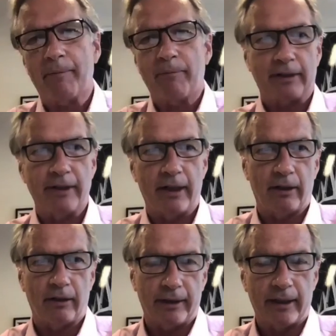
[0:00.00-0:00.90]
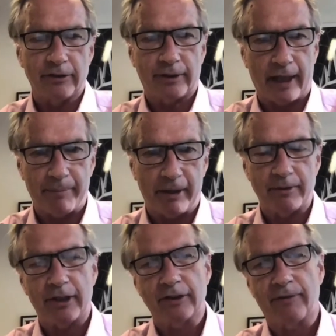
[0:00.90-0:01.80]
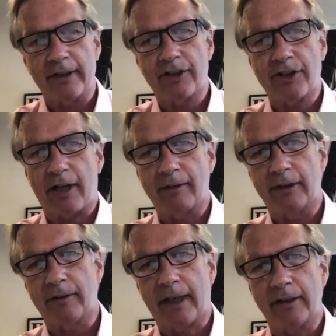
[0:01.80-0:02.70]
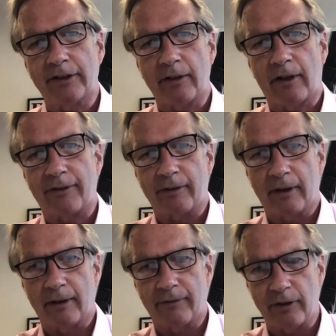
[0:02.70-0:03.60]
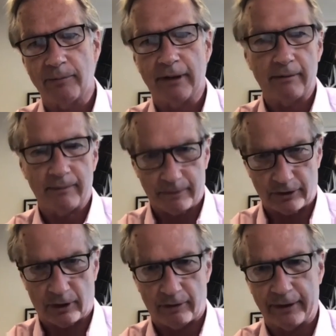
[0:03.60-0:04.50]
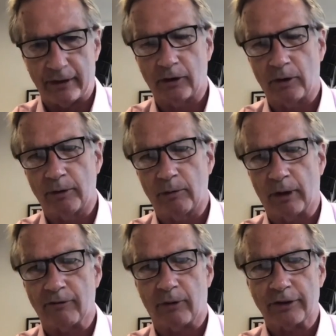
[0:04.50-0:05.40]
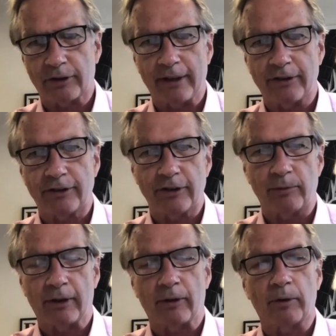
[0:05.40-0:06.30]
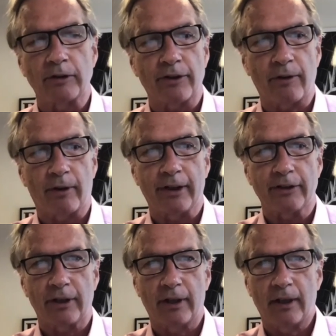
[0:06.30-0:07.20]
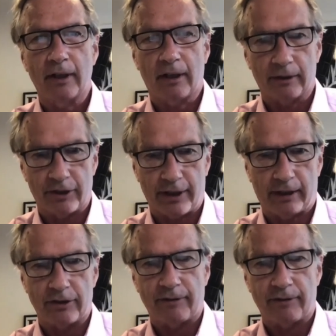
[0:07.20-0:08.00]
Britnell is KPMG's vice chair in the UK. He's the author of Human Solving the Global Workforce Crisis. He's one of the world's authorities on the challenge of